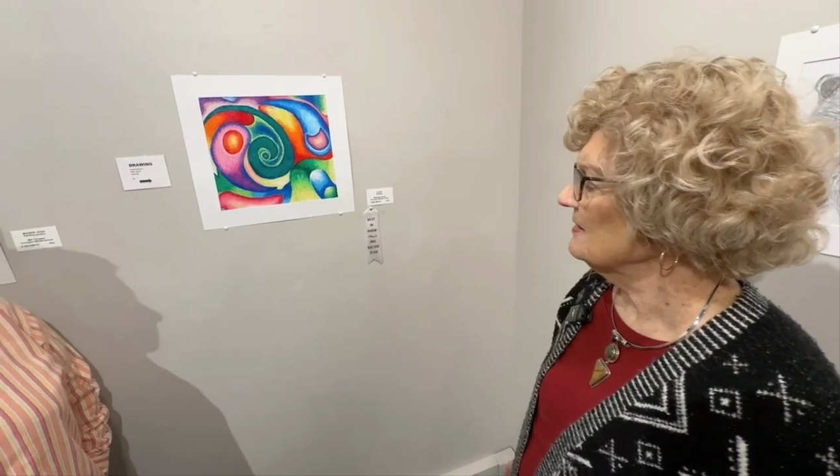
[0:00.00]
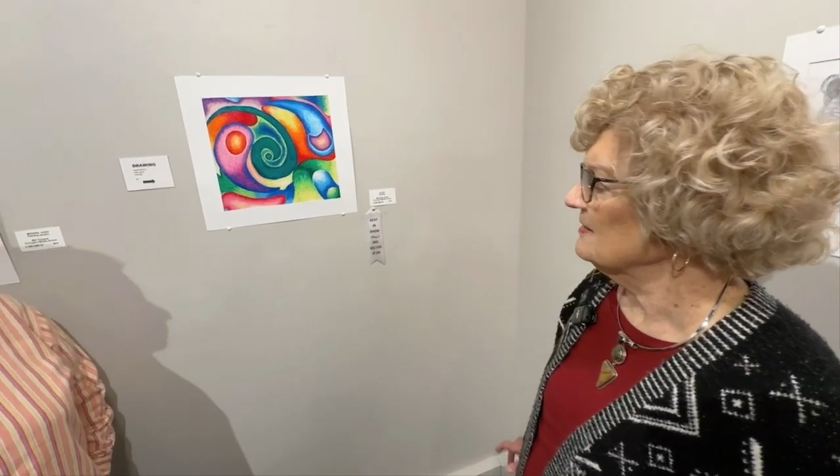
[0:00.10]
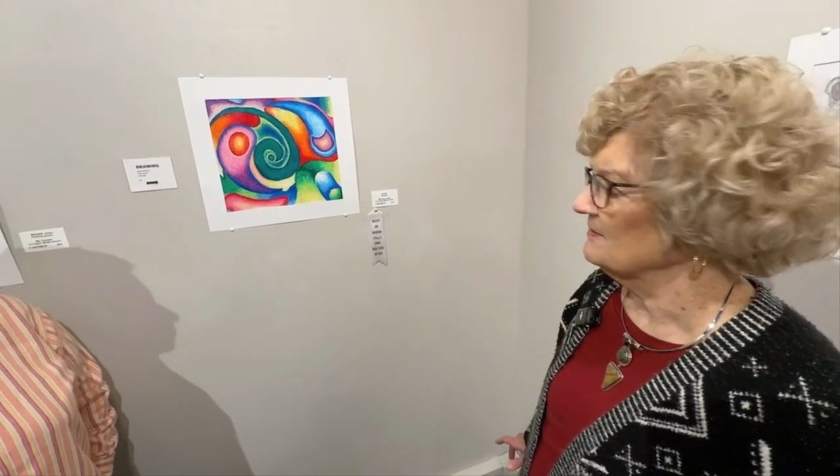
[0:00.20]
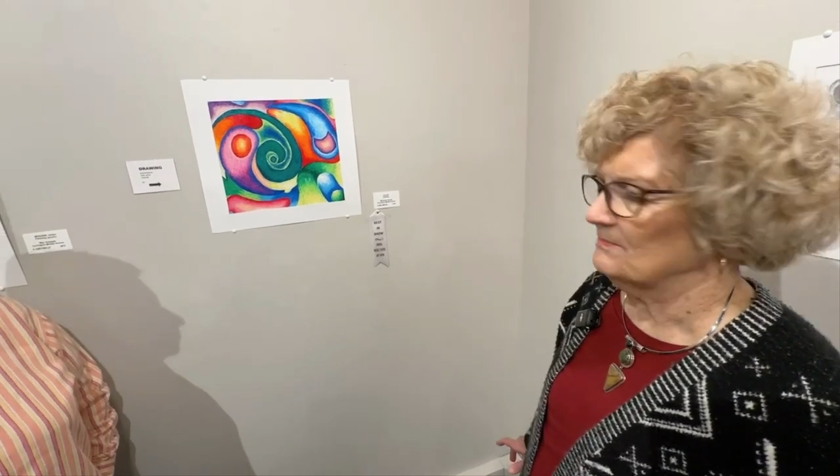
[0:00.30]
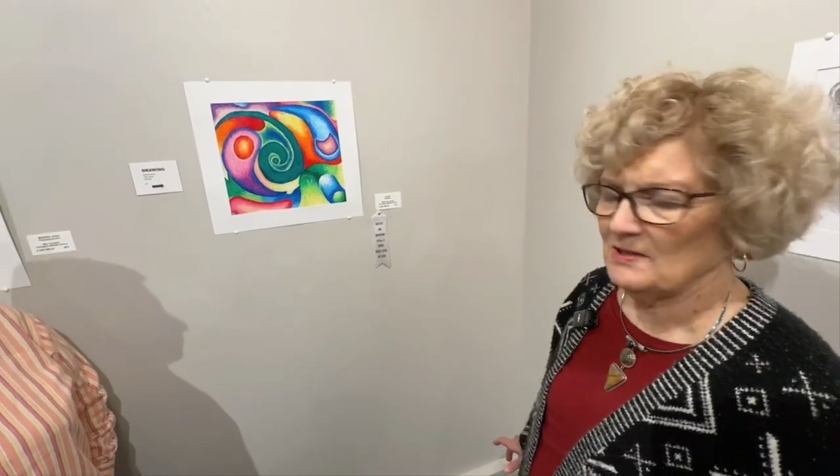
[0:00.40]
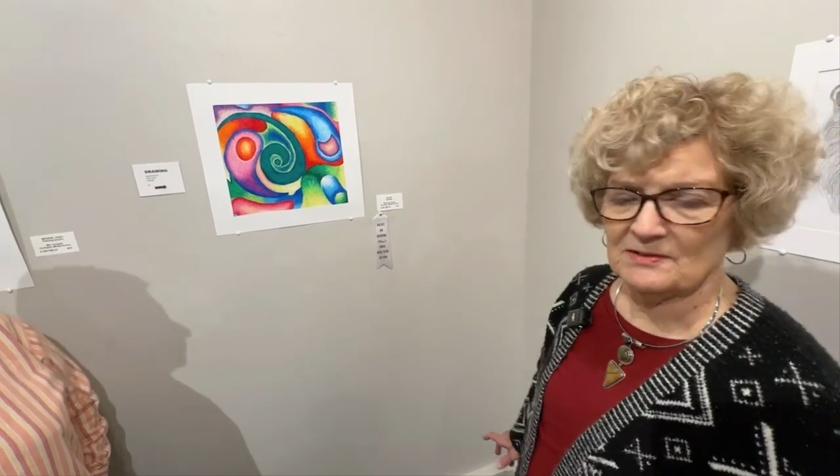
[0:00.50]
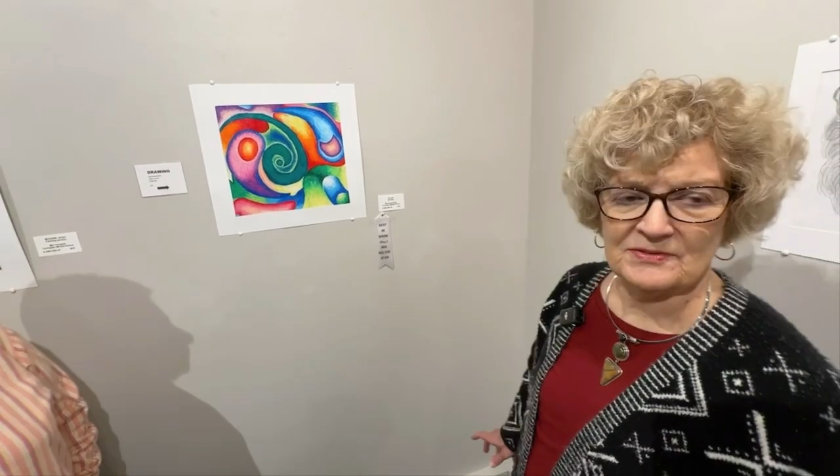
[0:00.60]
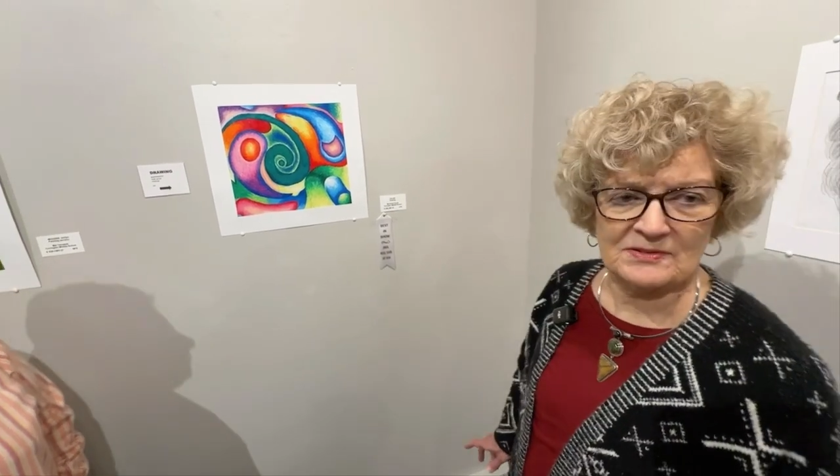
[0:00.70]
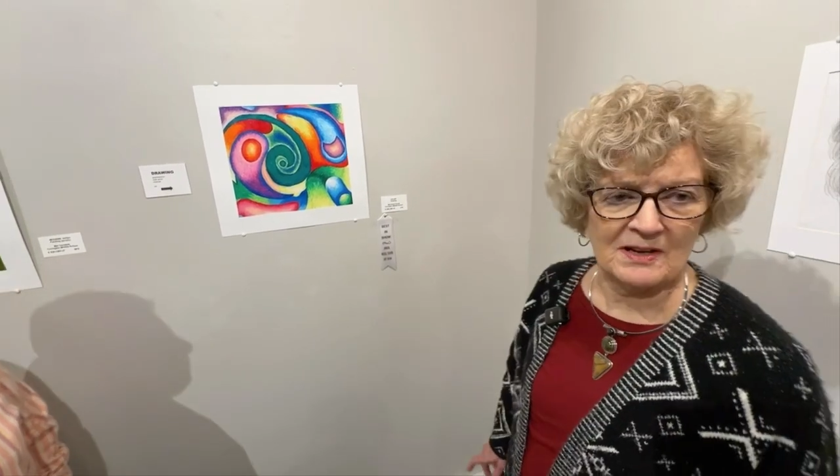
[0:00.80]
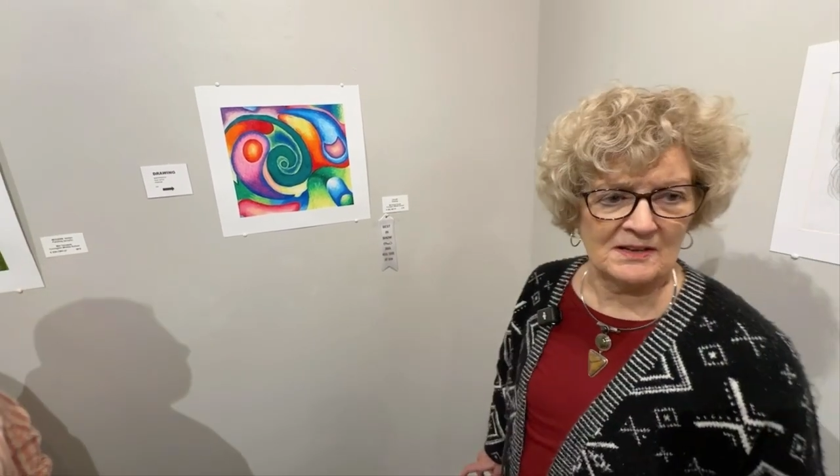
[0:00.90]
at the
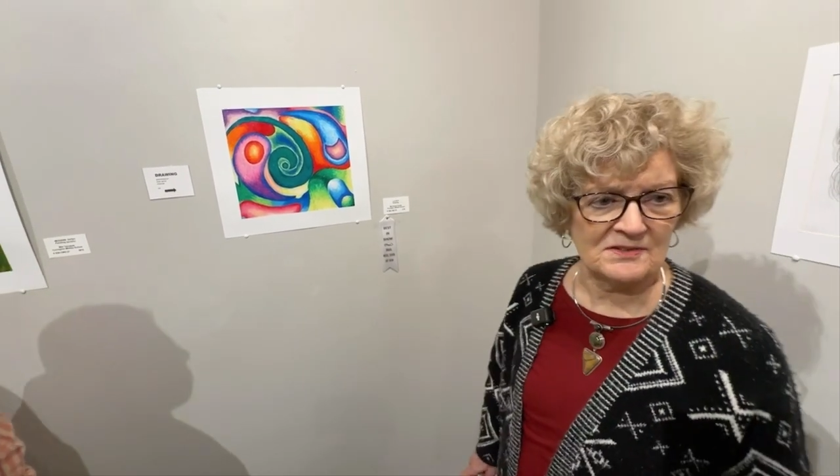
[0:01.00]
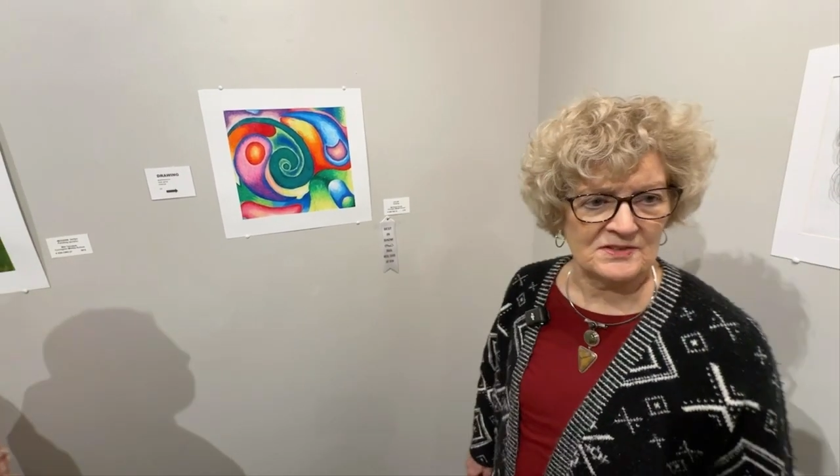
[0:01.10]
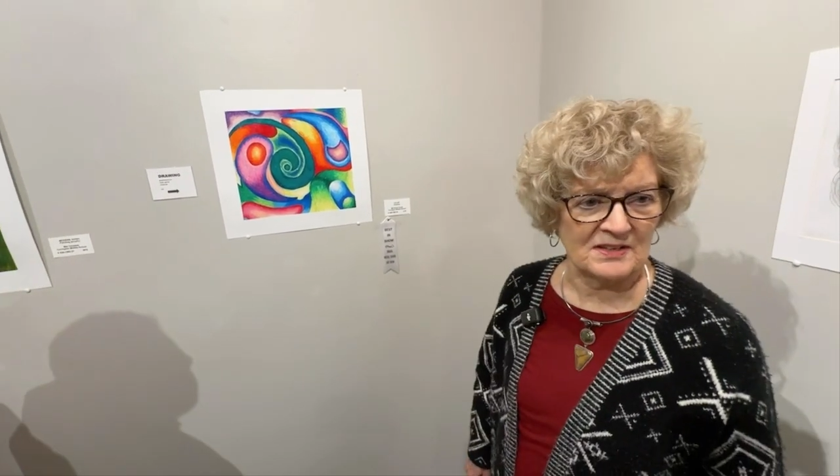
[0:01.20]
beautiful colors.